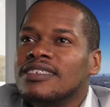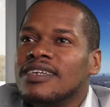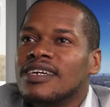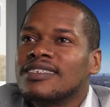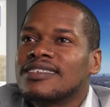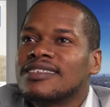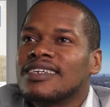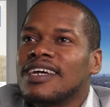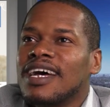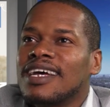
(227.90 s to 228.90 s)
Giannis
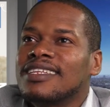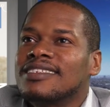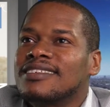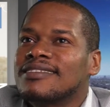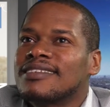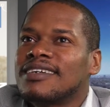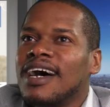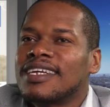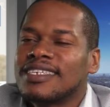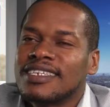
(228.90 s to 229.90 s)
has
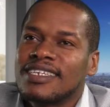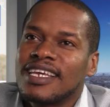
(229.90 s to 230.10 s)
actually